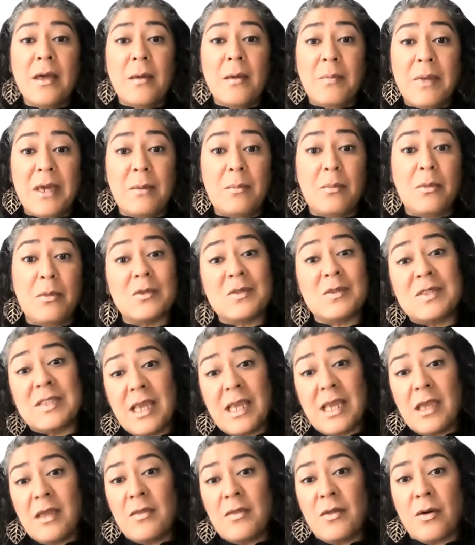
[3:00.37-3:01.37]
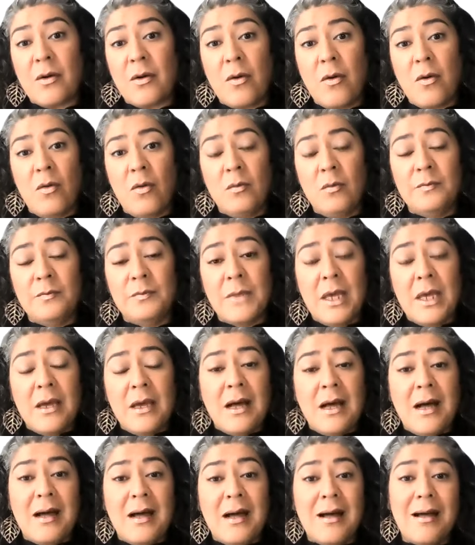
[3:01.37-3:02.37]
people stay in their home.
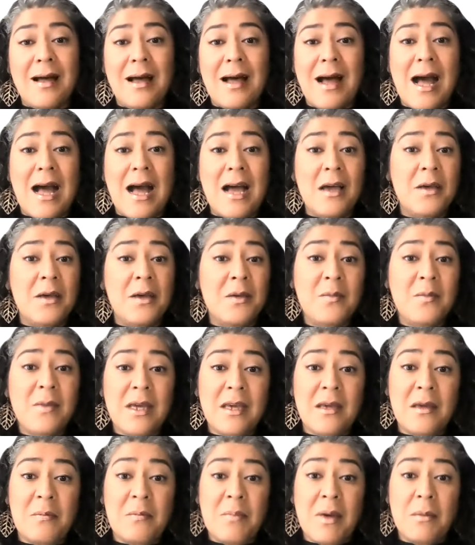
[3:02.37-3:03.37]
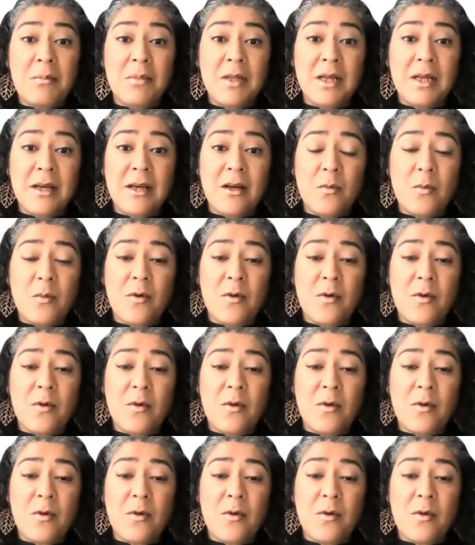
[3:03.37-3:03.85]
I'm a public health